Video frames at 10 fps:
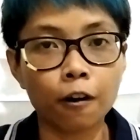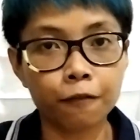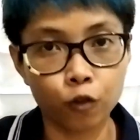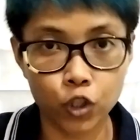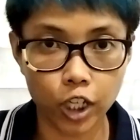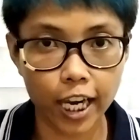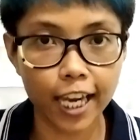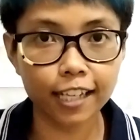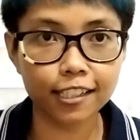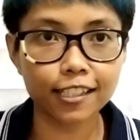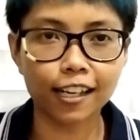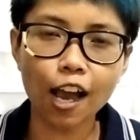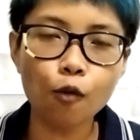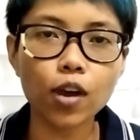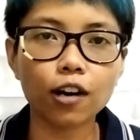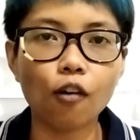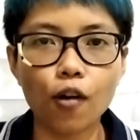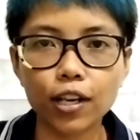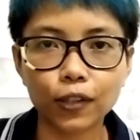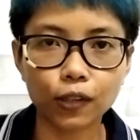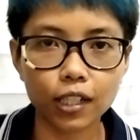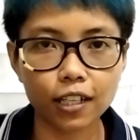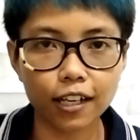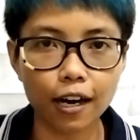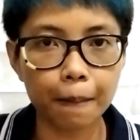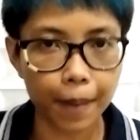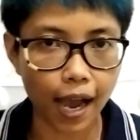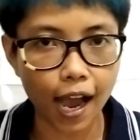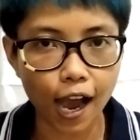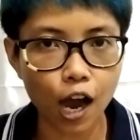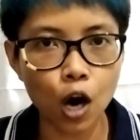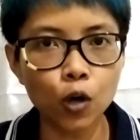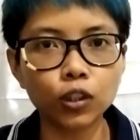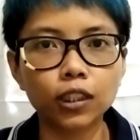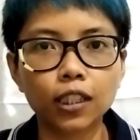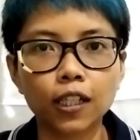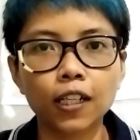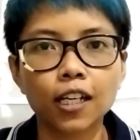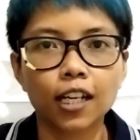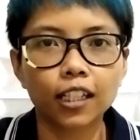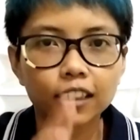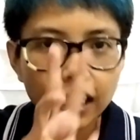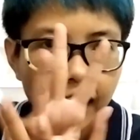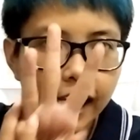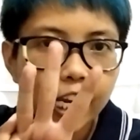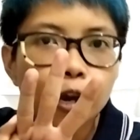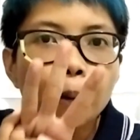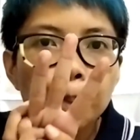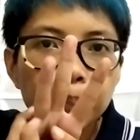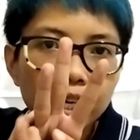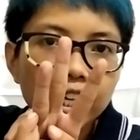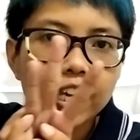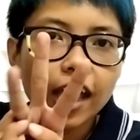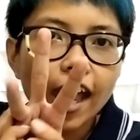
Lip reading: food chains. Now we are going to learn about three big